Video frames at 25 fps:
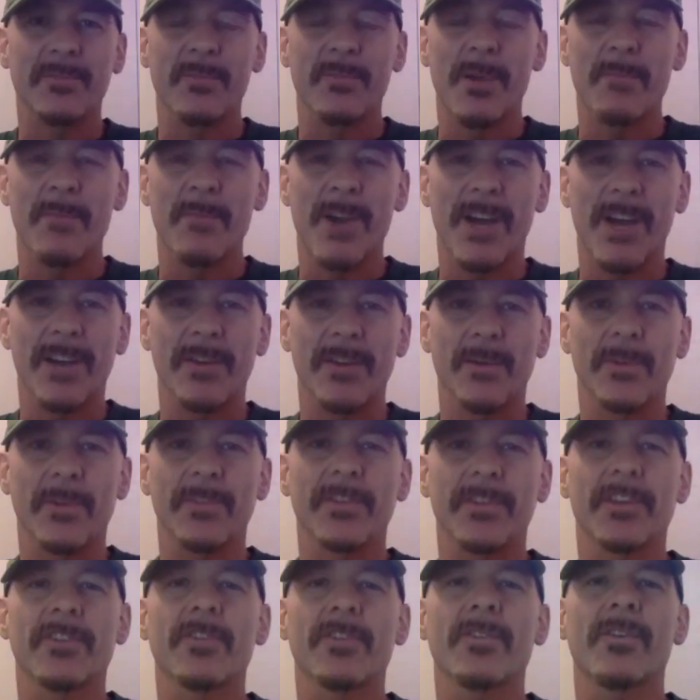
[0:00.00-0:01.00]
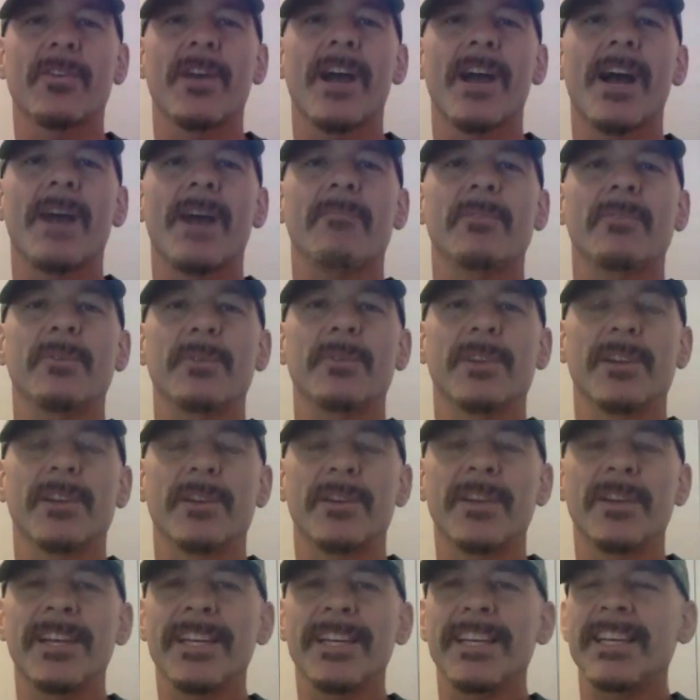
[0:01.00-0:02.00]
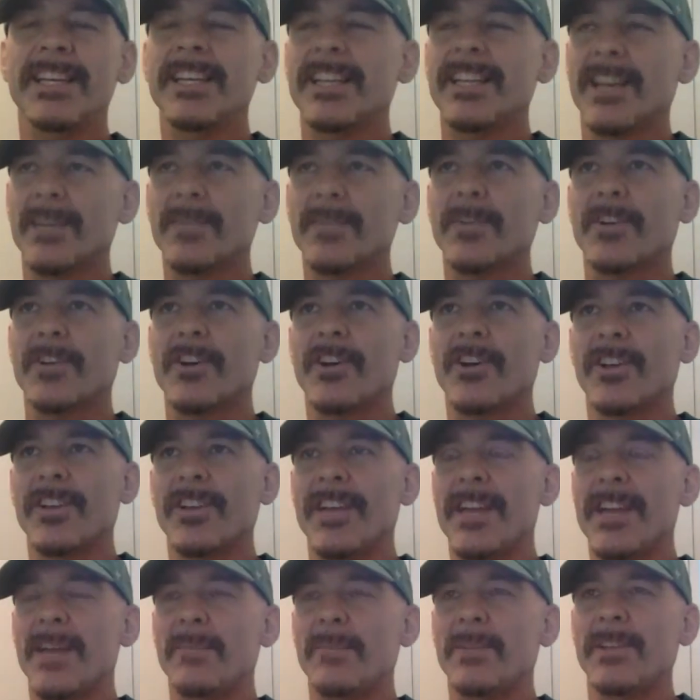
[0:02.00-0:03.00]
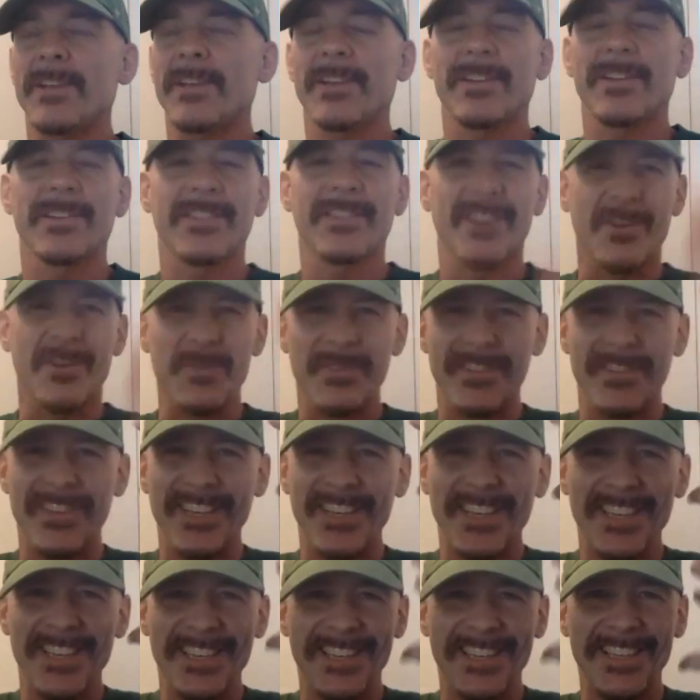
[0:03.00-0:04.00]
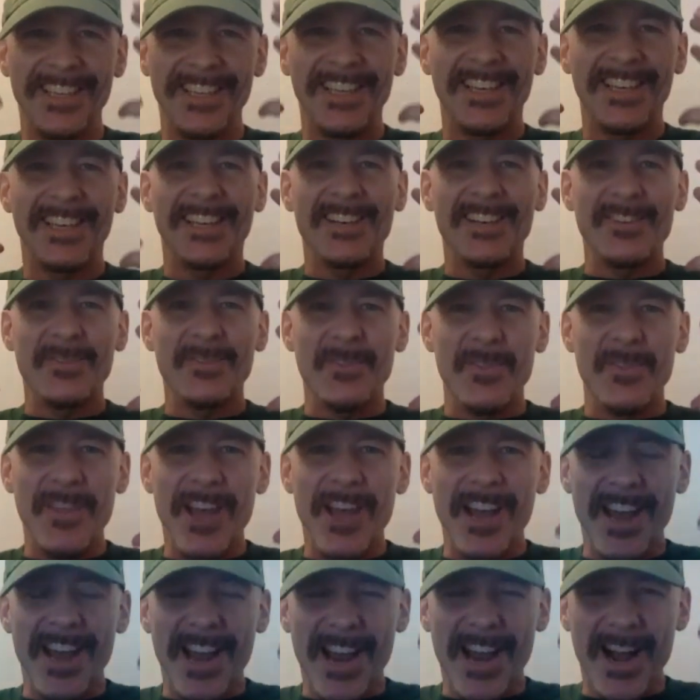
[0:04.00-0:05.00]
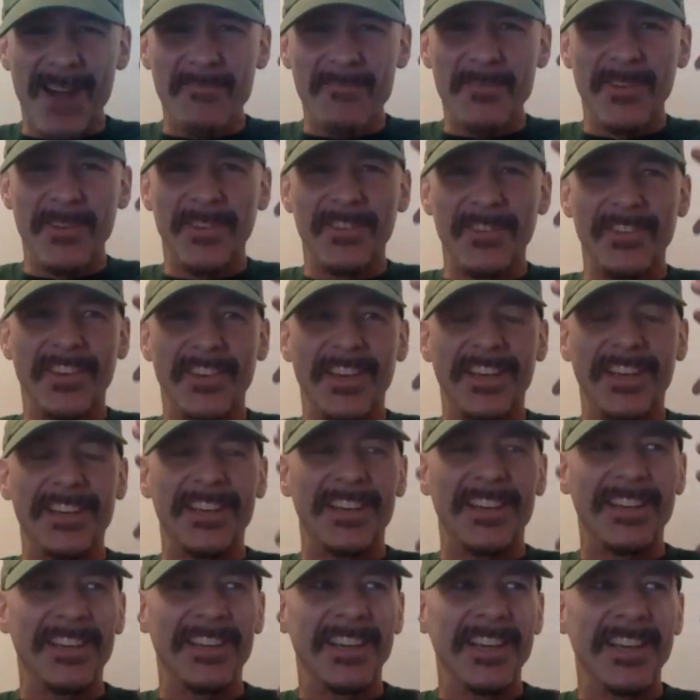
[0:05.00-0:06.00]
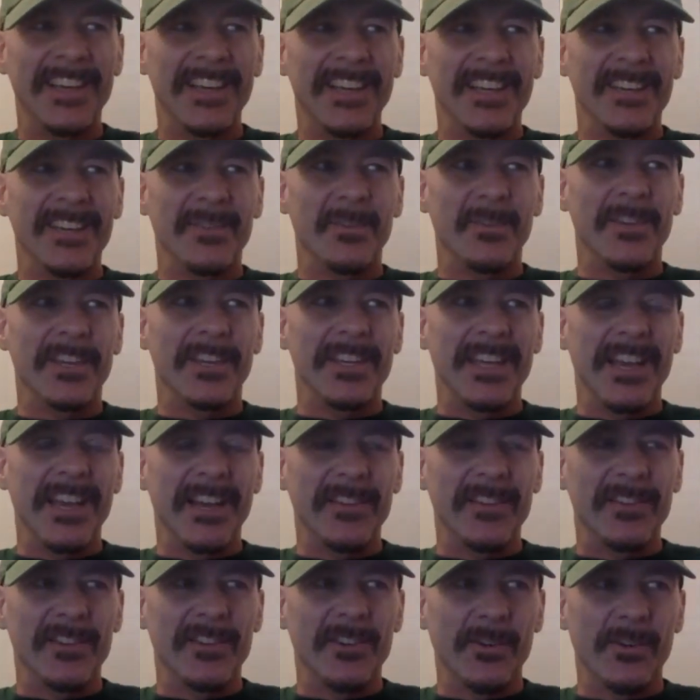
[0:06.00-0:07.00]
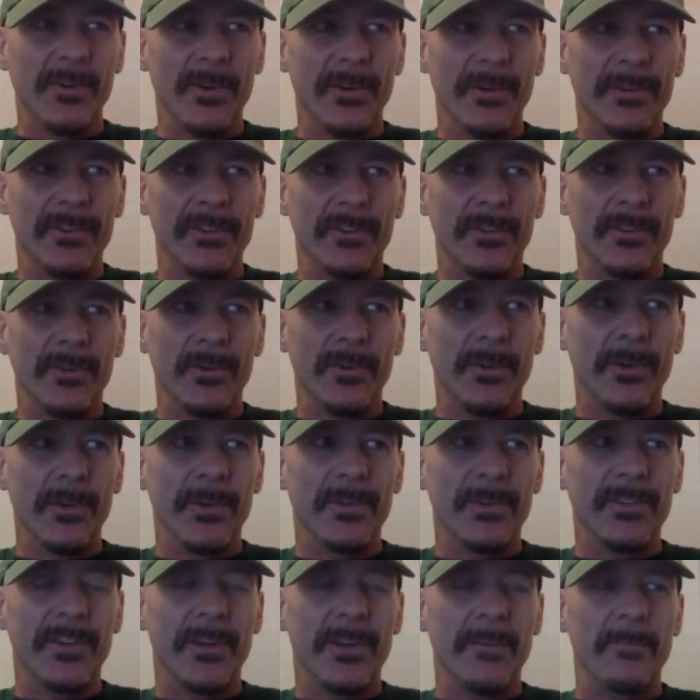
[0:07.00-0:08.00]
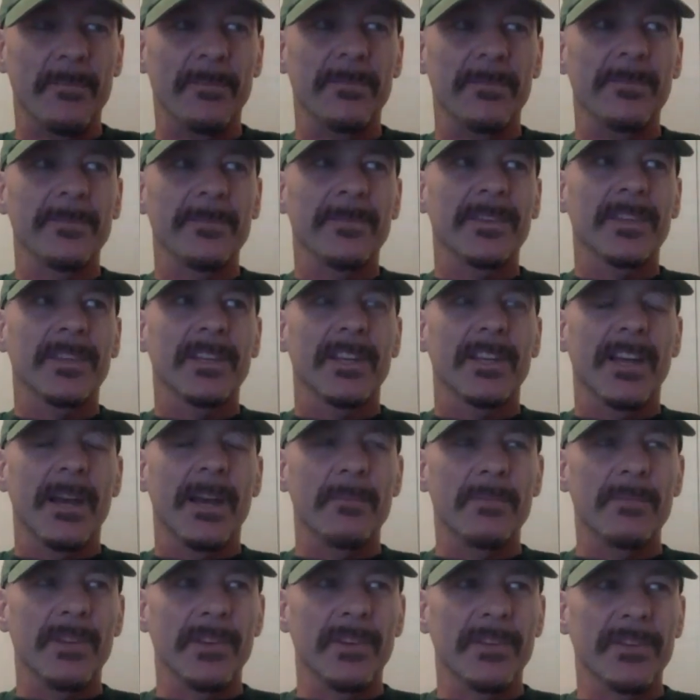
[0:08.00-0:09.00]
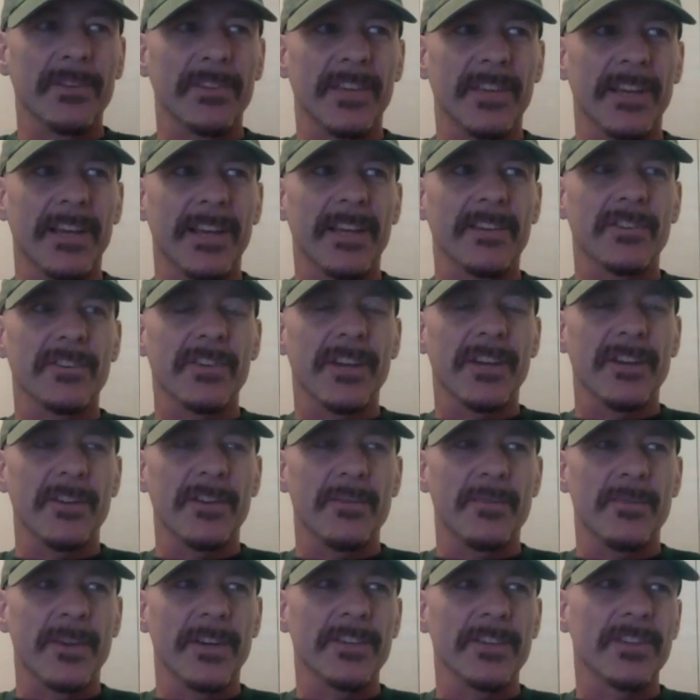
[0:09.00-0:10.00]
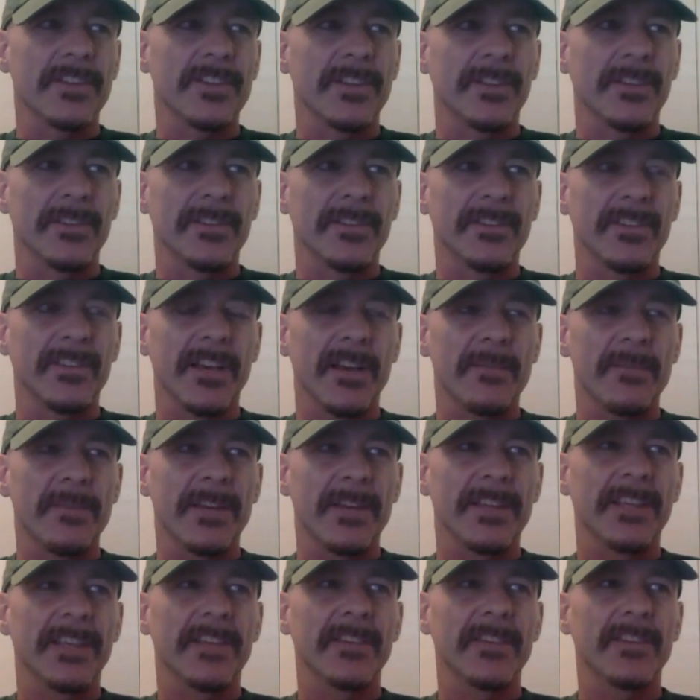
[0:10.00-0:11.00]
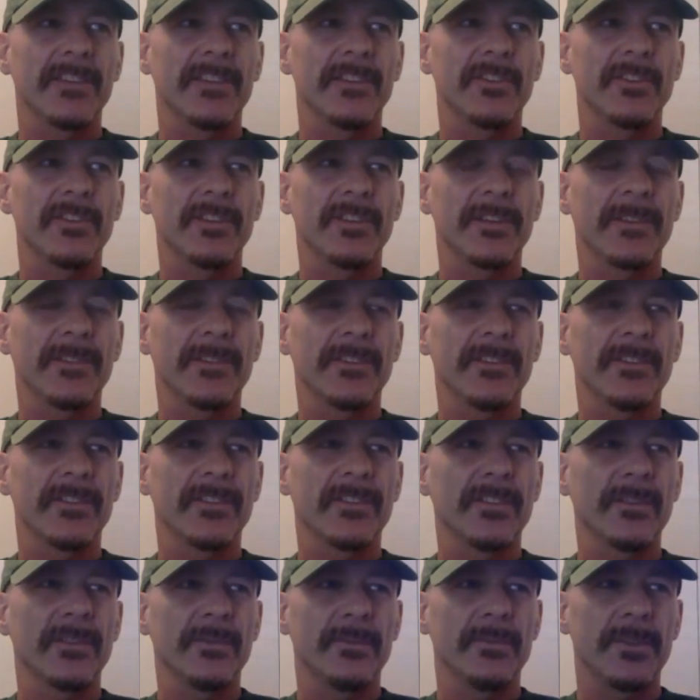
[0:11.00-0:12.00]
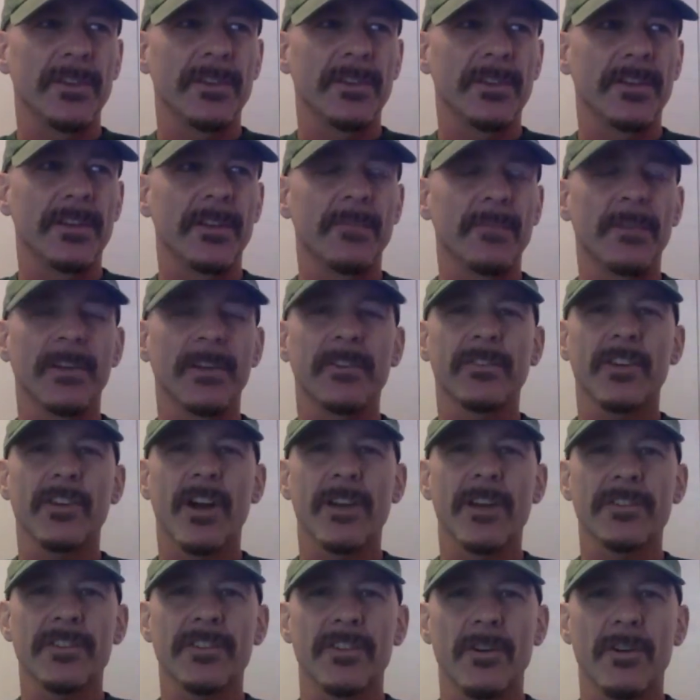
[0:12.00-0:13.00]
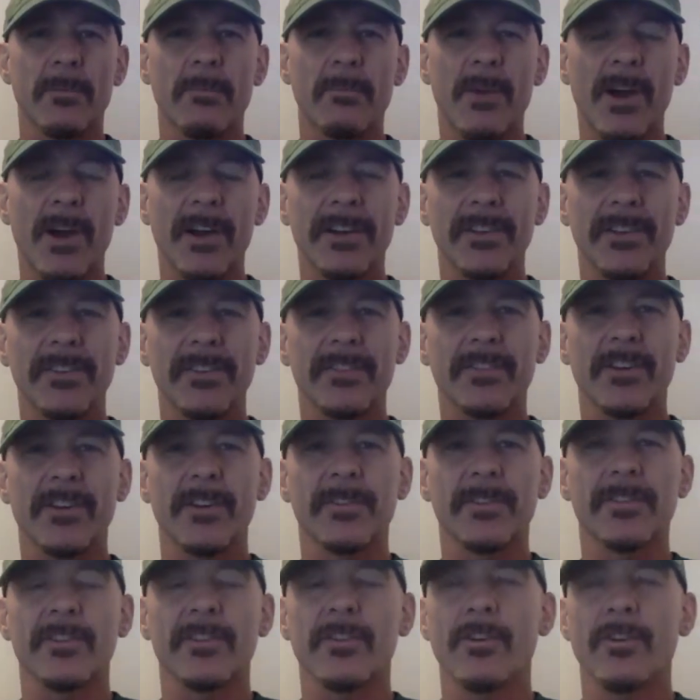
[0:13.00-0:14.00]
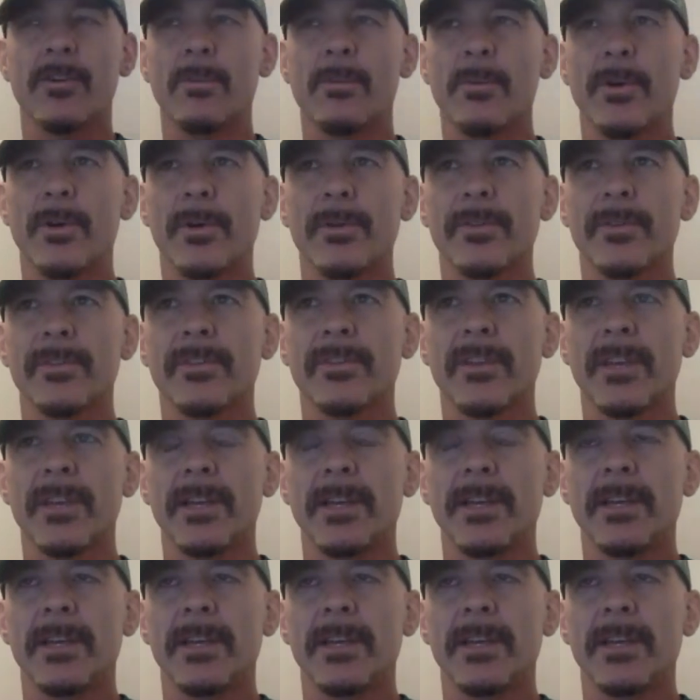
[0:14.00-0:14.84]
with my body. Where it's like, crap, we're gonna have to call an ambulance. And I was getting, when that happens, like when the cancer grows and grows, and I'm just trying to function and stuff. It's just this feeling of exhaustion. Your body starts to almost